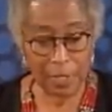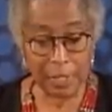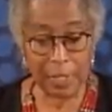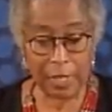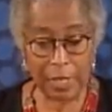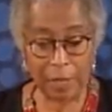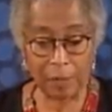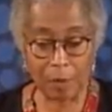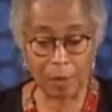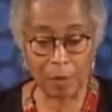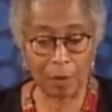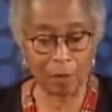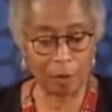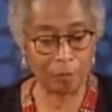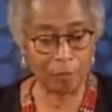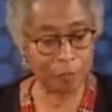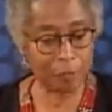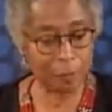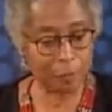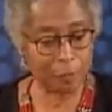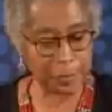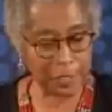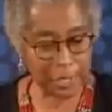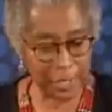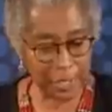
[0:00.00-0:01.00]
came home
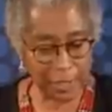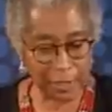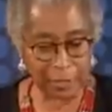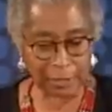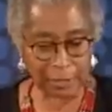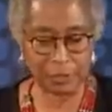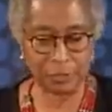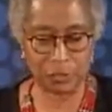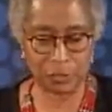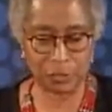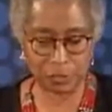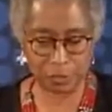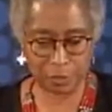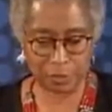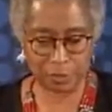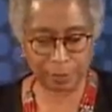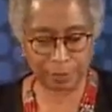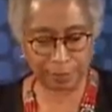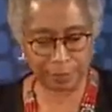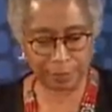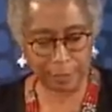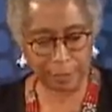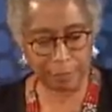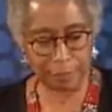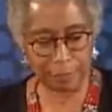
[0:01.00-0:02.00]
from college
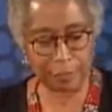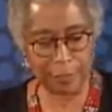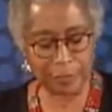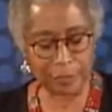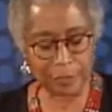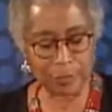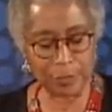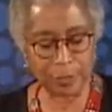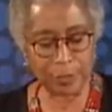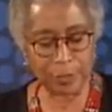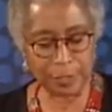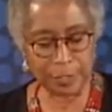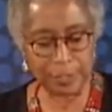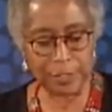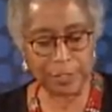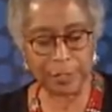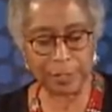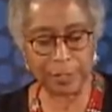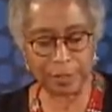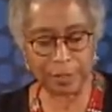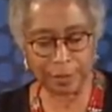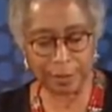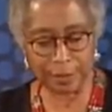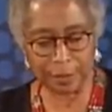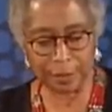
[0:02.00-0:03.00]
her freshman
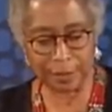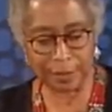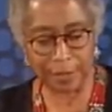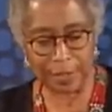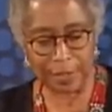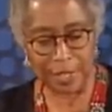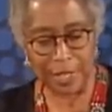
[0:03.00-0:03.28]
year